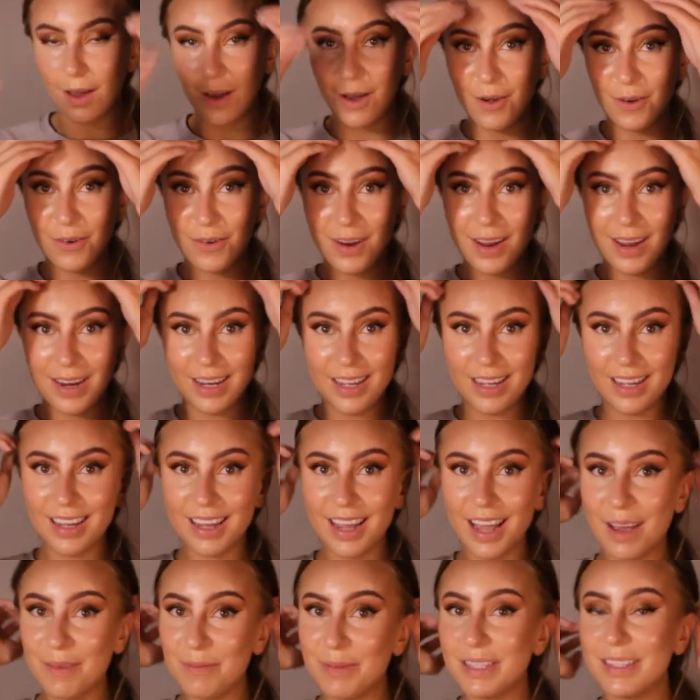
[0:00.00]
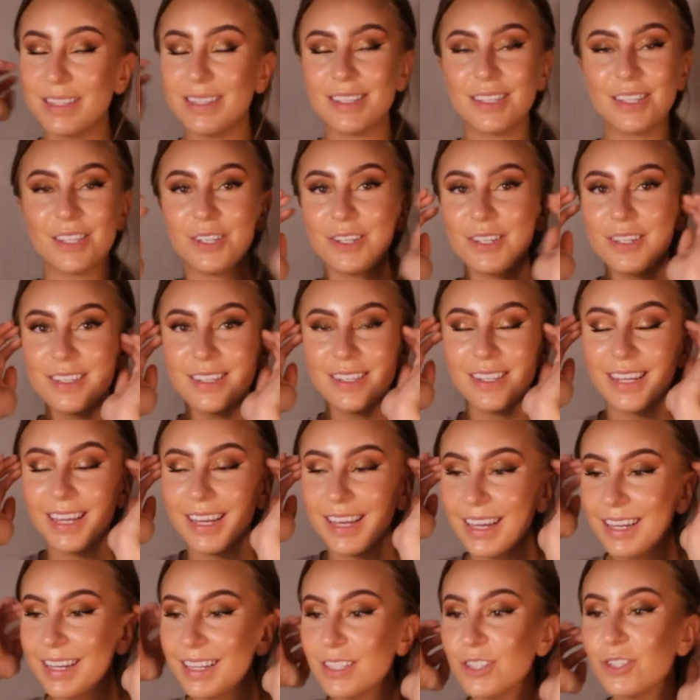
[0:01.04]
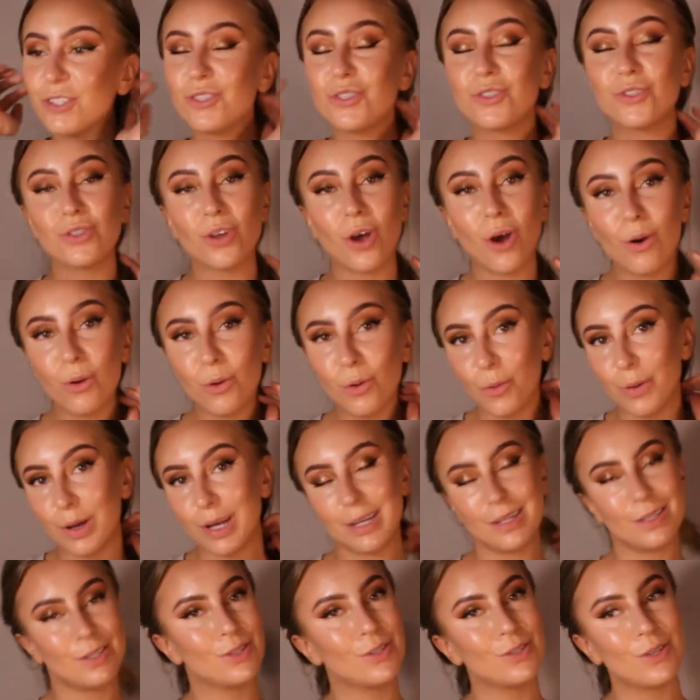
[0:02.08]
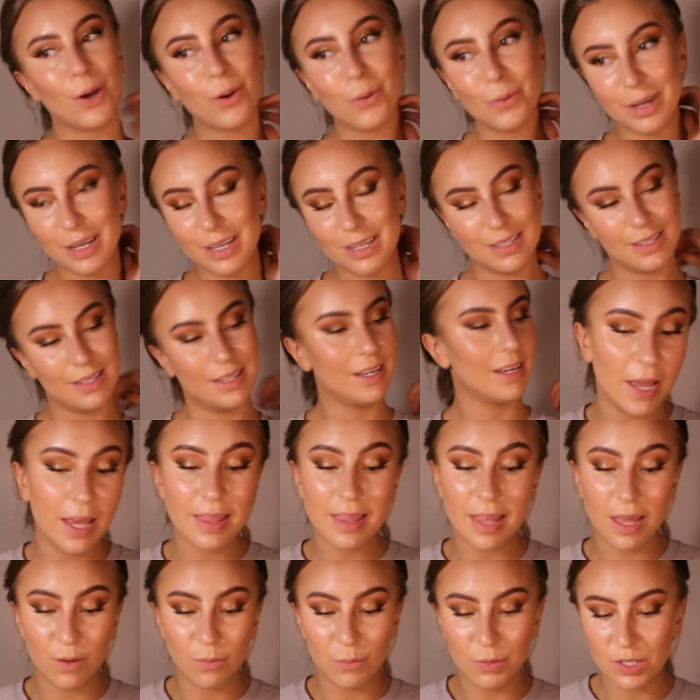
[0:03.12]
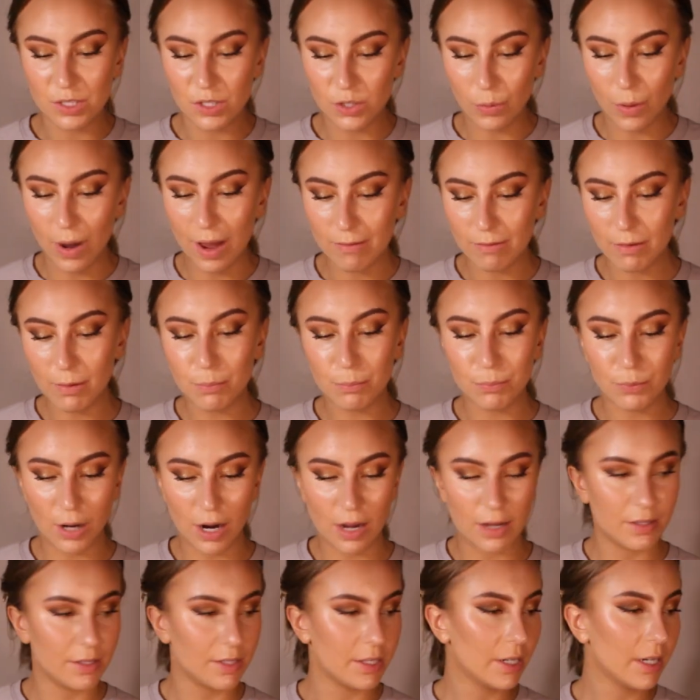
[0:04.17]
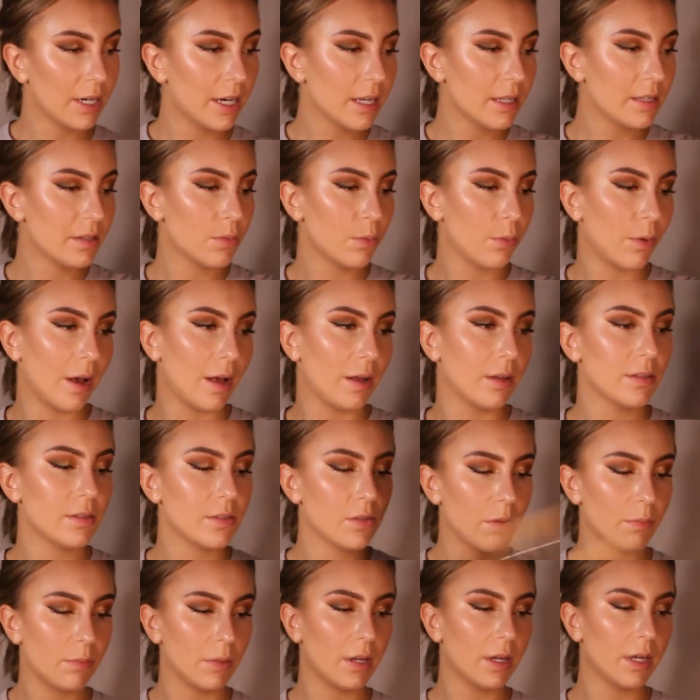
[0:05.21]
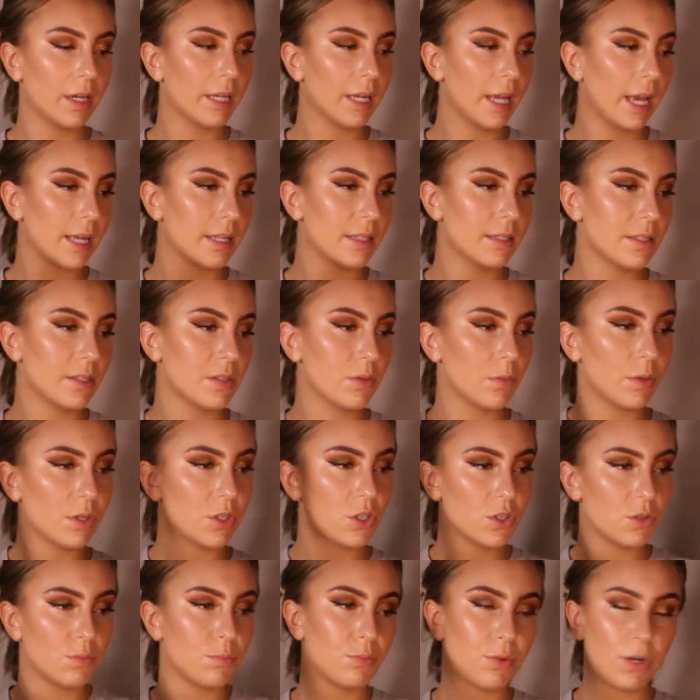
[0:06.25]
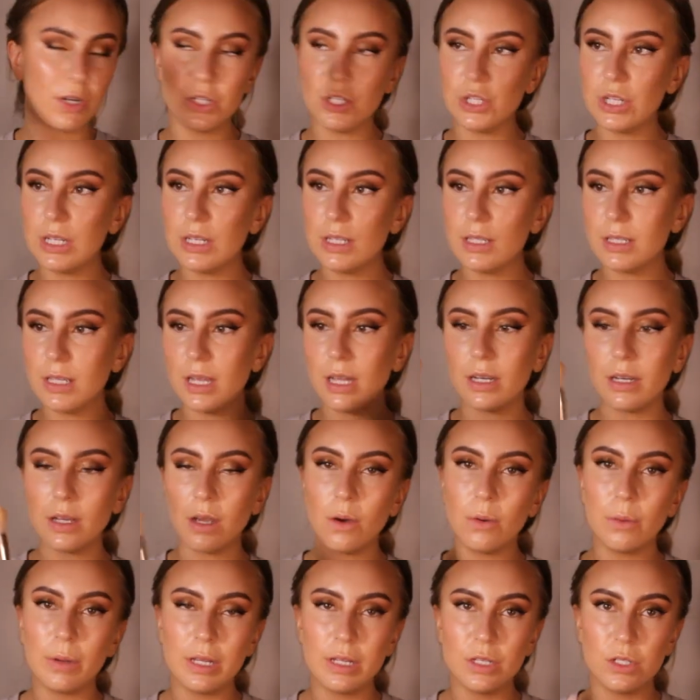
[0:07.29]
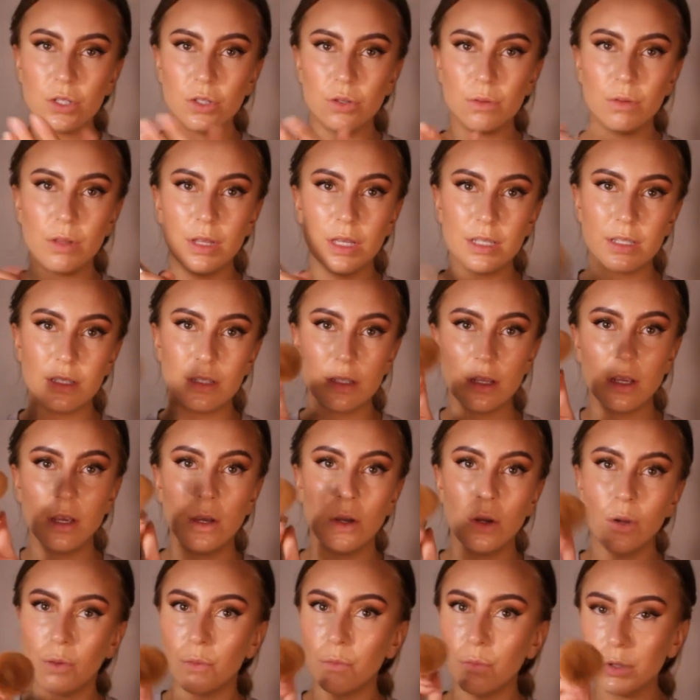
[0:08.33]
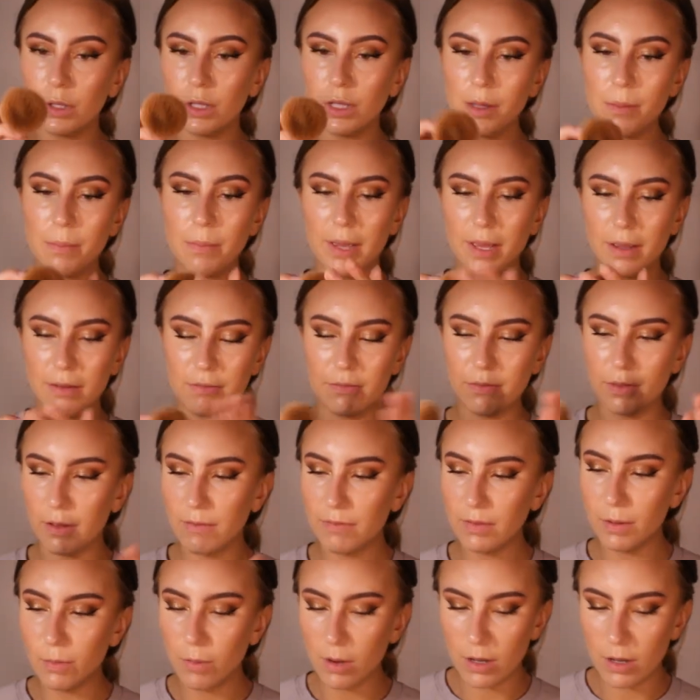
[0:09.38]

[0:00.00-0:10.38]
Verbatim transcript: Alrighty, I mean seriously, it is so quick, so easy. And then we do have a bronzer as well, so I'm gonna again switch brushes and go into this really big fluffy